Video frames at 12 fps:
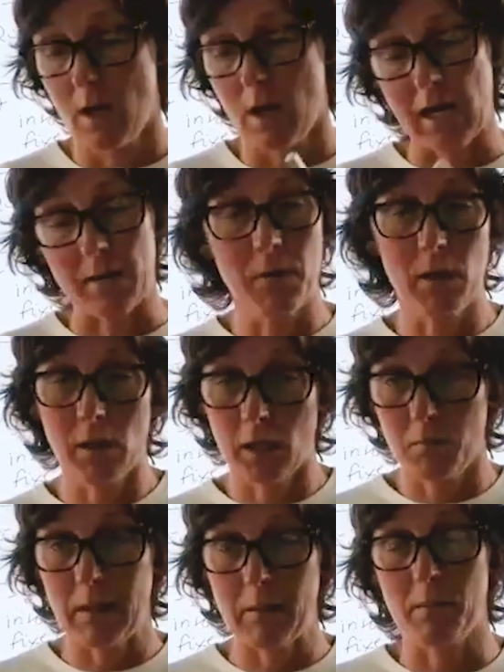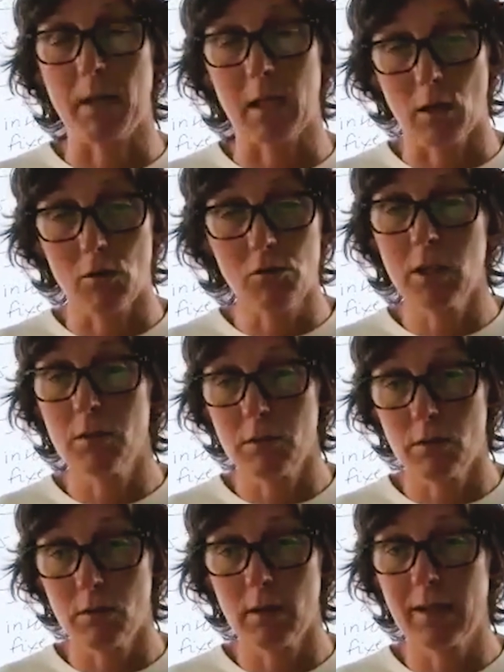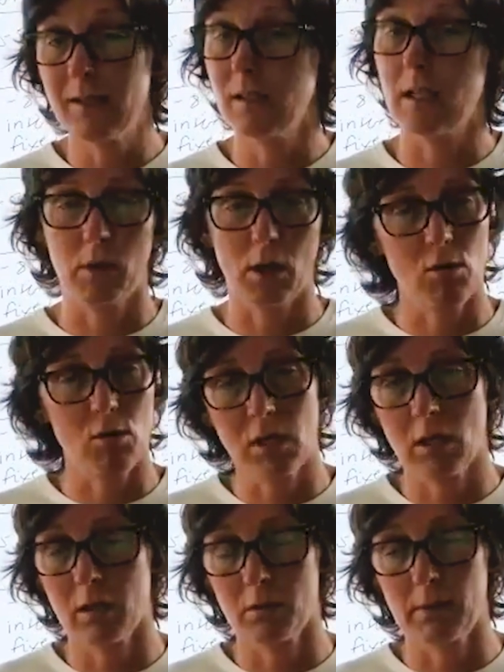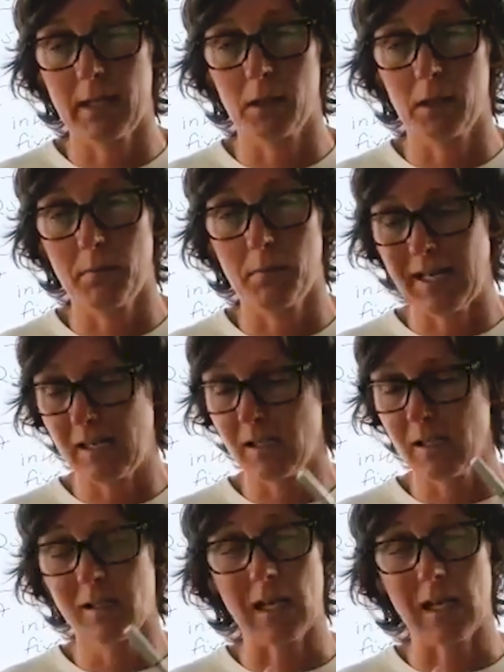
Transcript: I meet with my coaching students, and I'm coaching on a regular basis.